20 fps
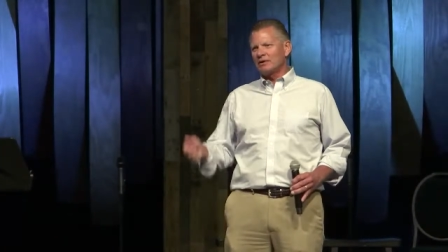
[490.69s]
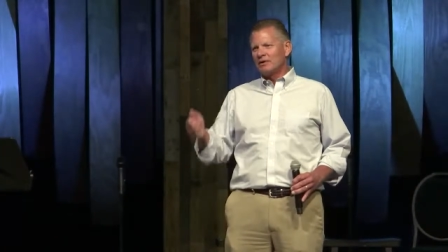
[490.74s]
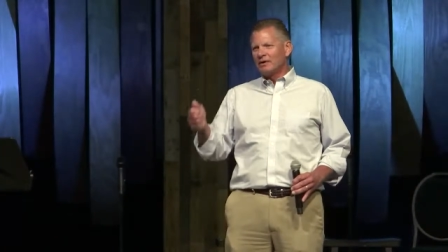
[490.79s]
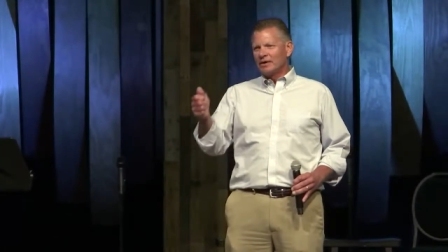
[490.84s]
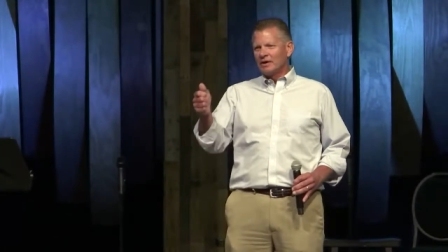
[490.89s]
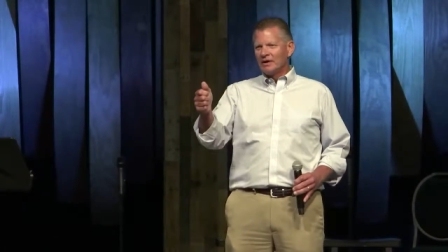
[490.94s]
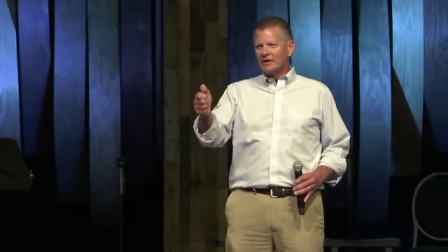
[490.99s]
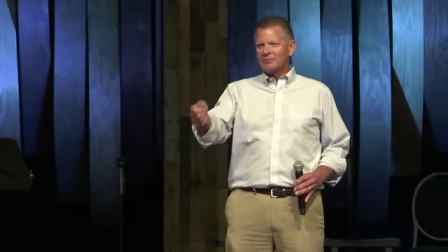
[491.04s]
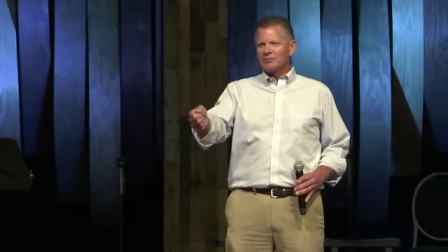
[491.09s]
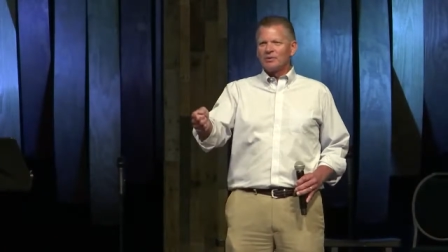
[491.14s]

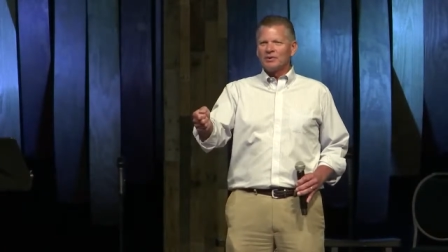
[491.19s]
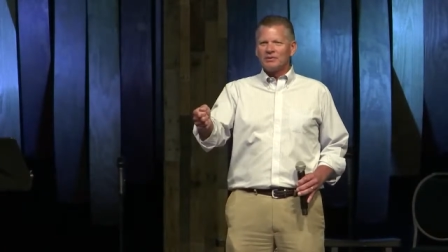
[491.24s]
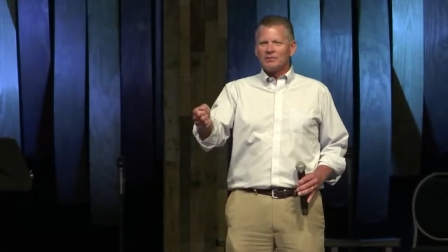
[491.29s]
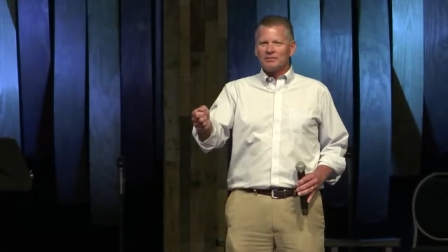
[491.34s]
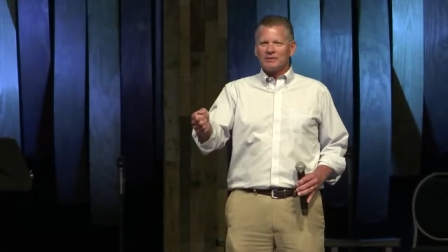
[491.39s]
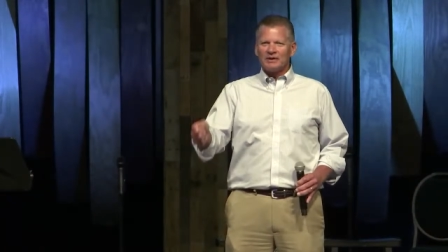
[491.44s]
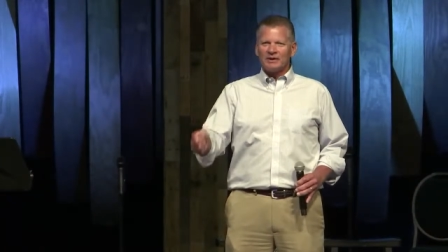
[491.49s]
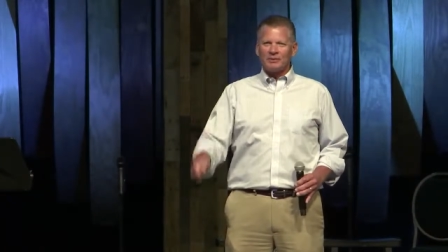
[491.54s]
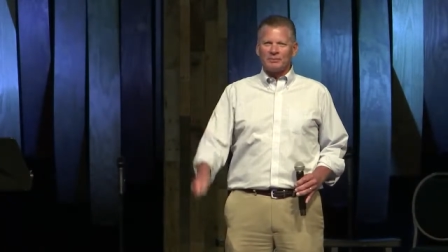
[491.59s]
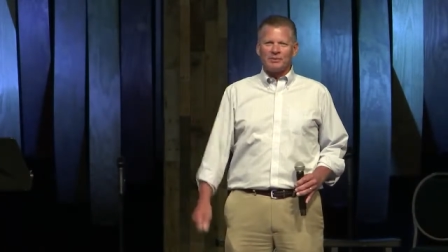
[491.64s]
boom,
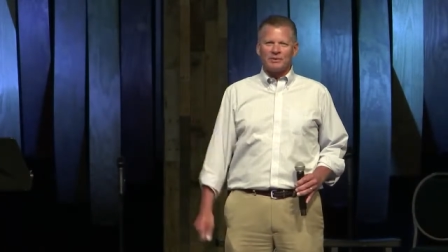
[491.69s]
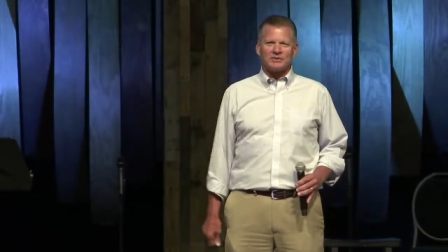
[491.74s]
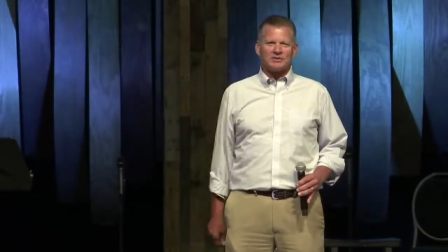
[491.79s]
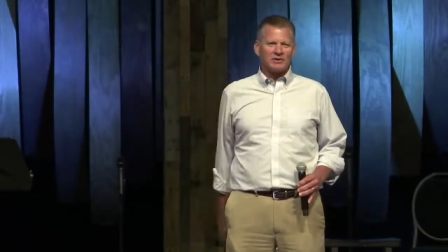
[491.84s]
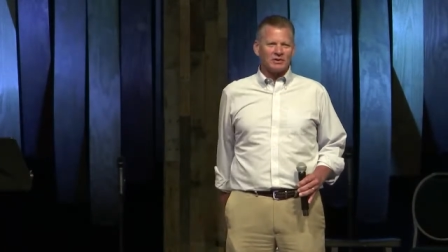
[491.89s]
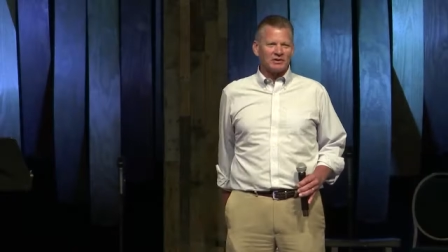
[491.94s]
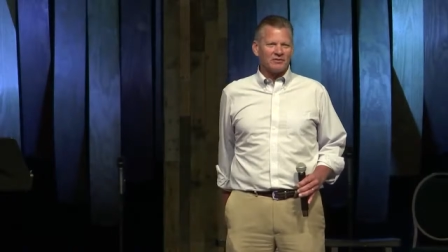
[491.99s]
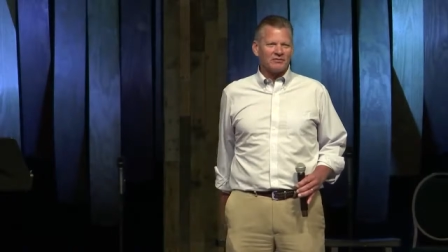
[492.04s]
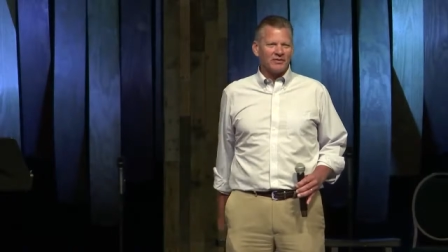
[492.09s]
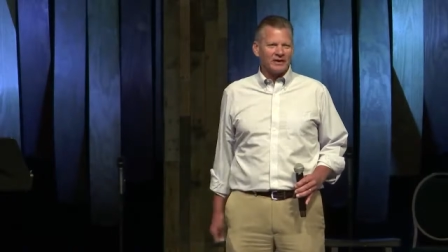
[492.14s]
puts on the
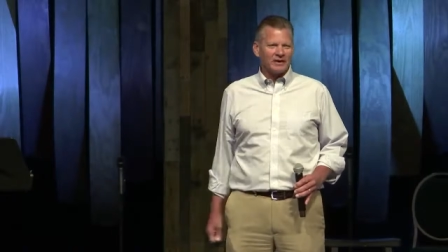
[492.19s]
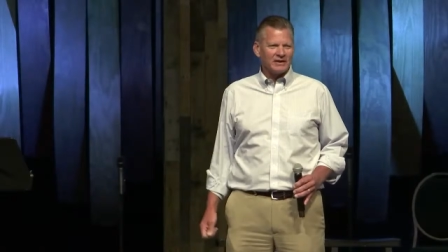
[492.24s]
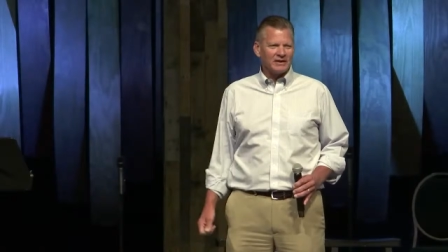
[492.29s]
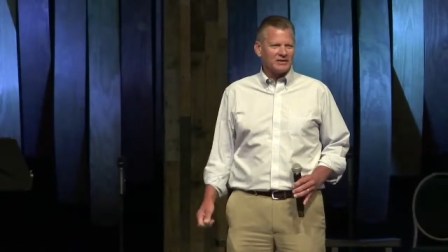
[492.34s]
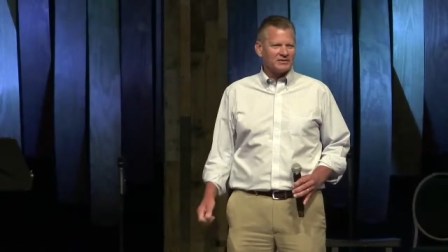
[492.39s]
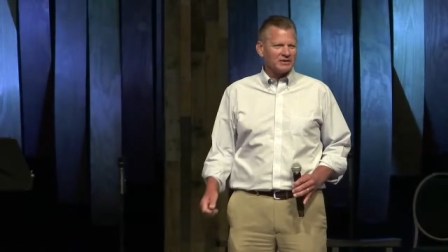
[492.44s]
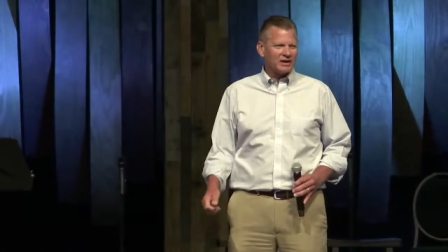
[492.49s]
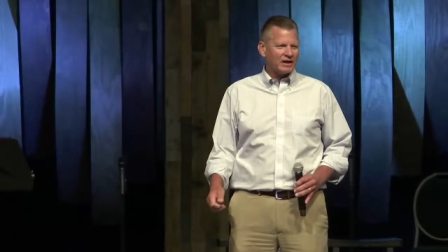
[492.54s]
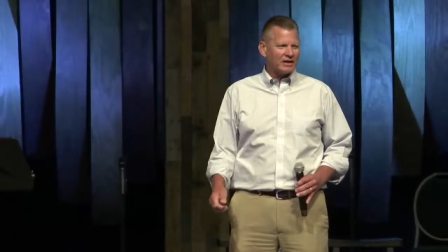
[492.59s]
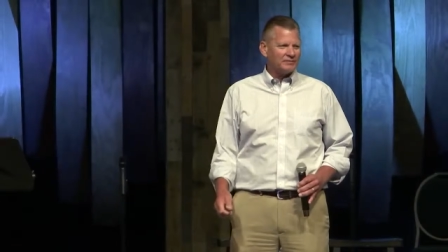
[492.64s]
Vikings
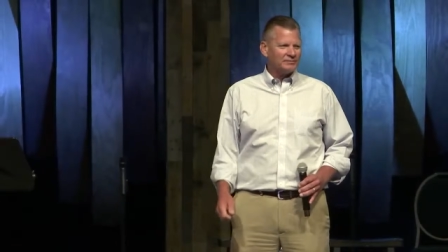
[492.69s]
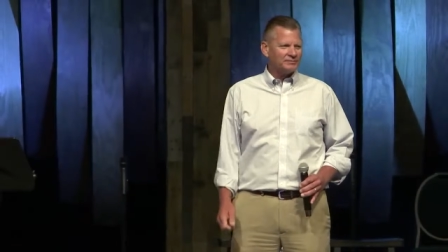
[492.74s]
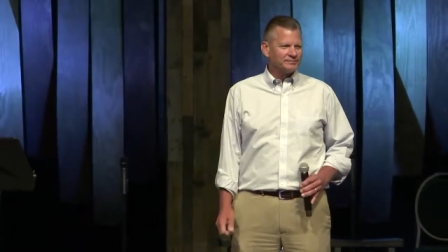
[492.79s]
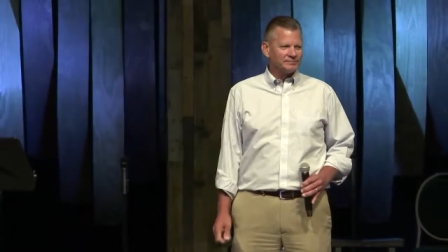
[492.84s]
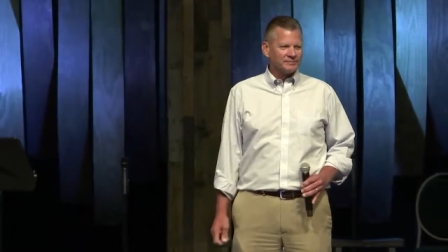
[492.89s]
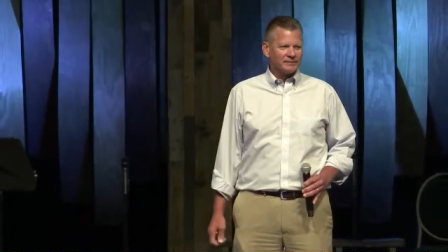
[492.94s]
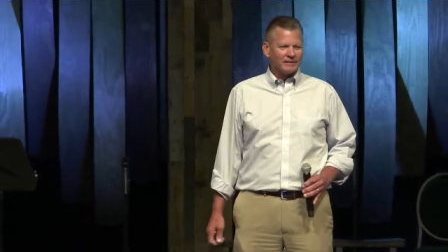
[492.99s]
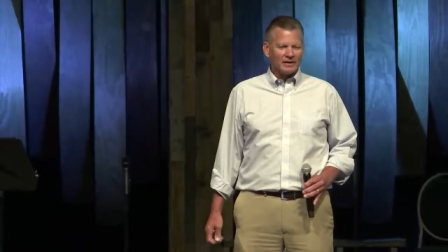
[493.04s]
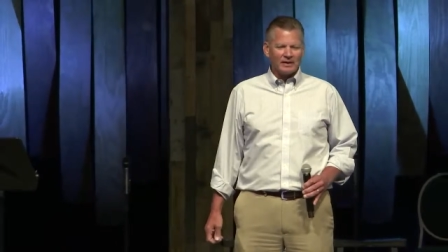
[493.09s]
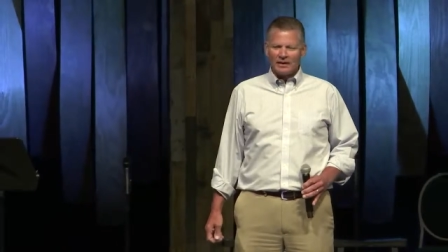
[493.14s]
game.
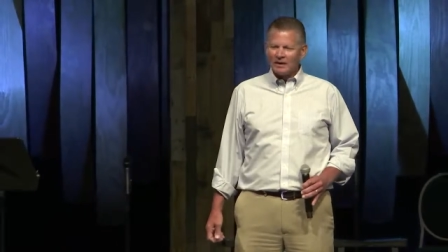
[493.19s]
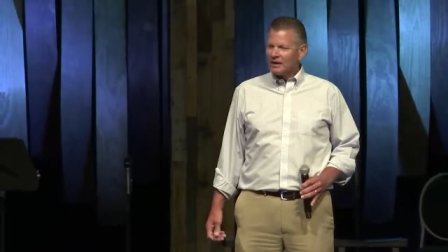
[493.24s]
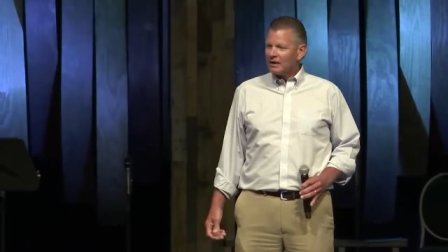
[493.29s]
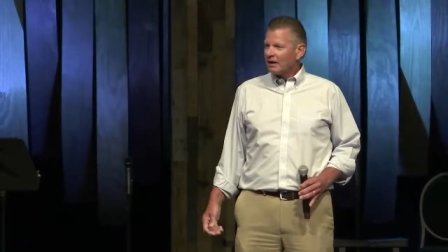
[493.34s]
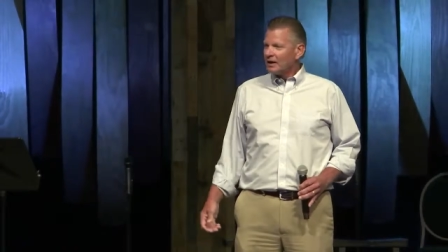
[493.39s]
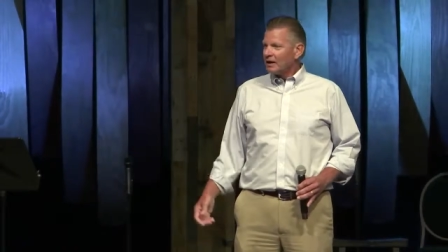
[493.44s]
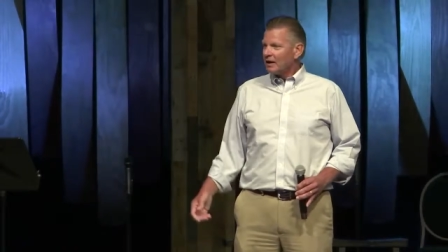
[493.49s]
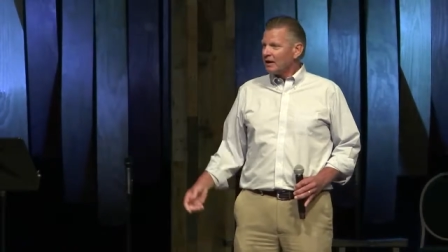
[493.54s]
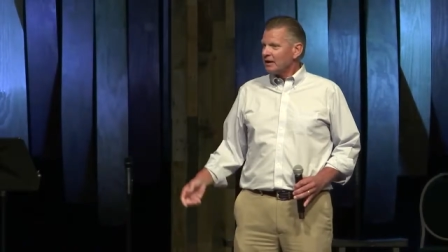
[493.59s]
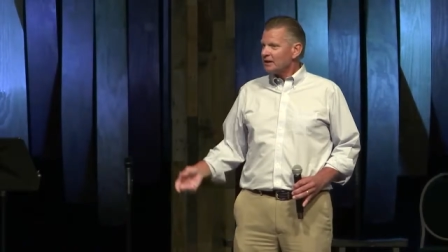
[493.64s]

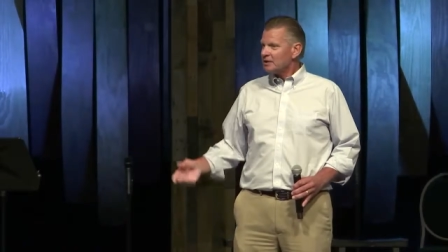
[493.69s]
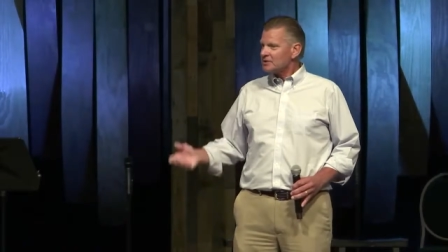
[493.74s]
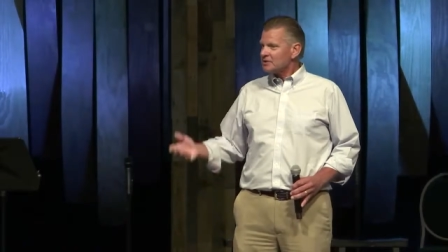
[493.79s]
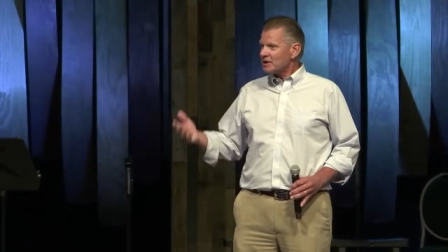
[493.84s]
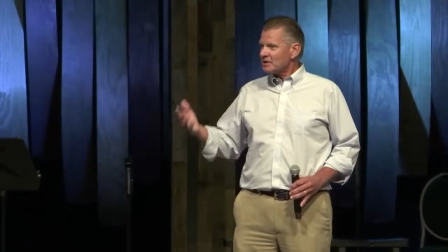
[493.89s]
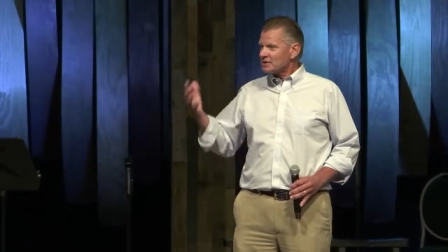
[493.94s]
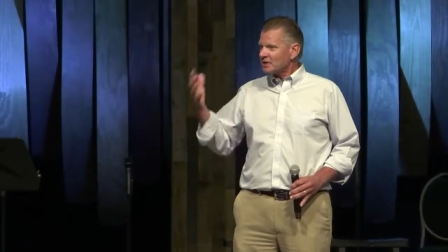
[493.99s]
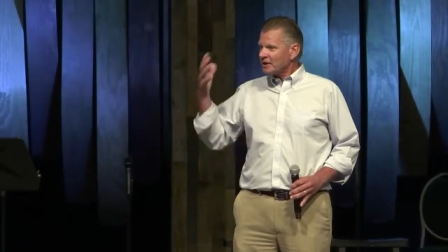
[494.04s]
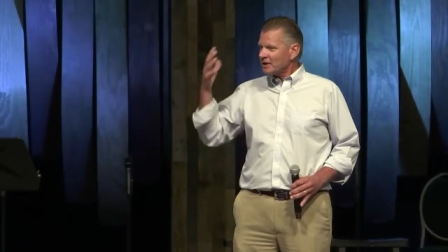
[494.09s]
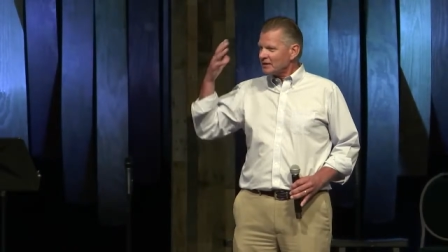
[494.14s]
And he says, I
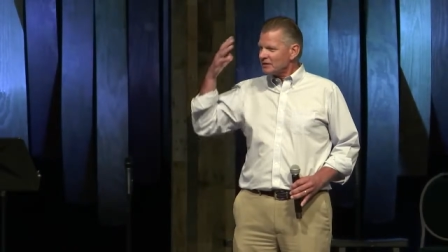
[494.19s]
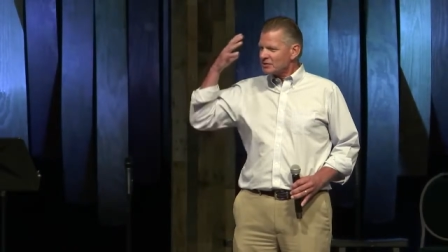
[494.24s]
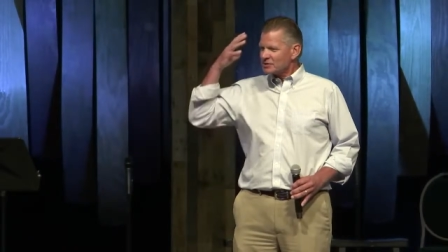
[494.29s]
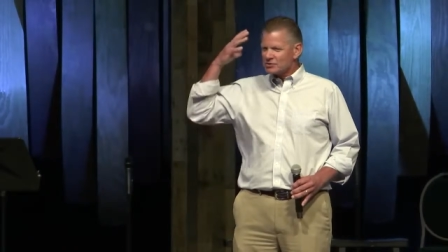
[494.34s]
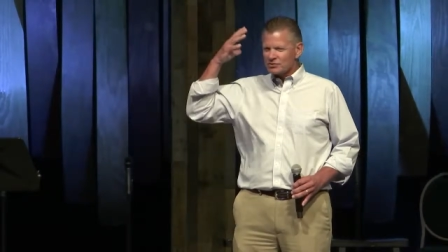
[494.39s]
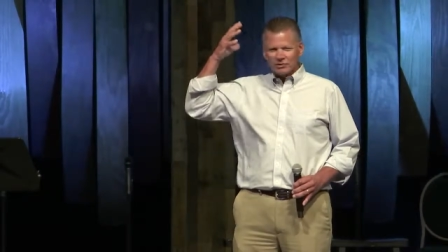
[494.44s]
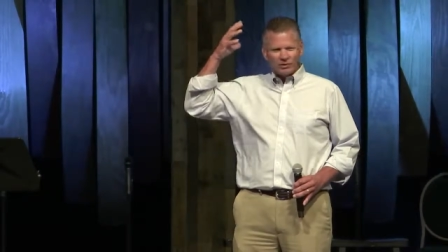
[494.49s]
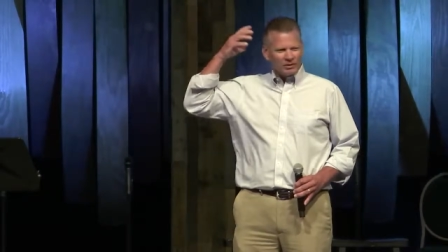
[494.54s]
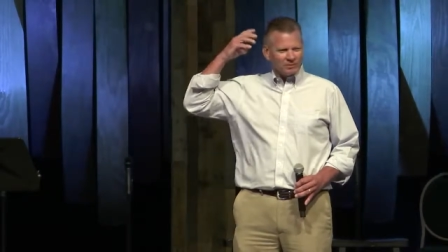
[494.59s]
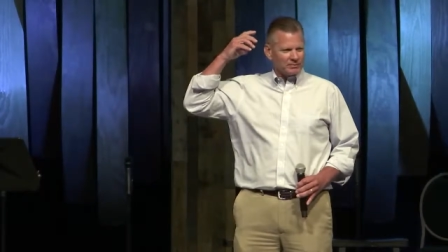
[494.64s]
get this thought
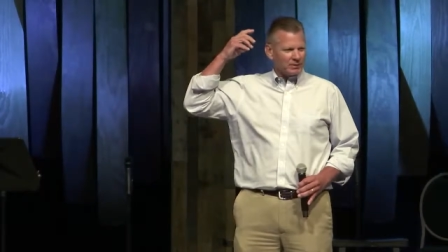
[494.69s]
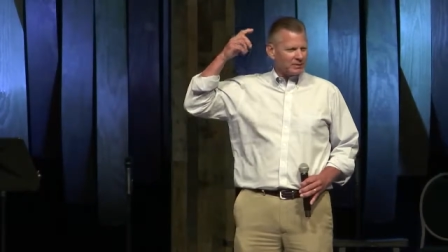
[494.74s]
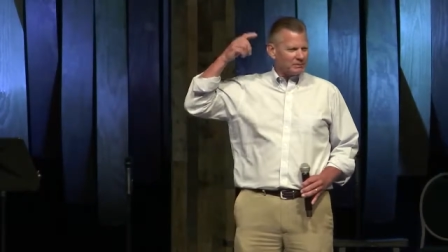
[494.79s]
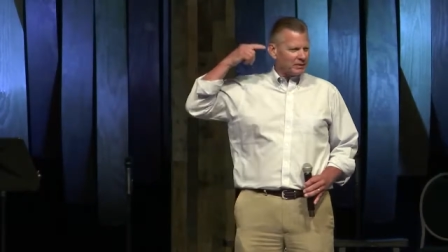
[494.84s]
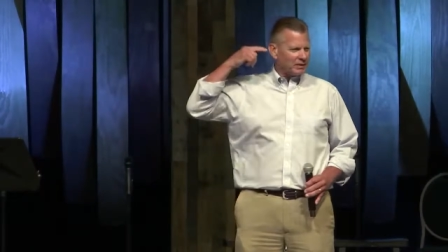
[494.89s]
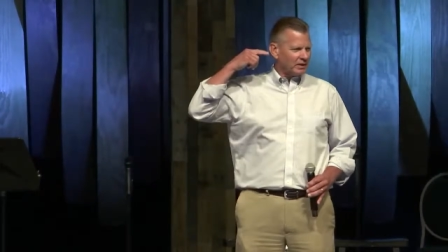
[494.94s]
in my mind.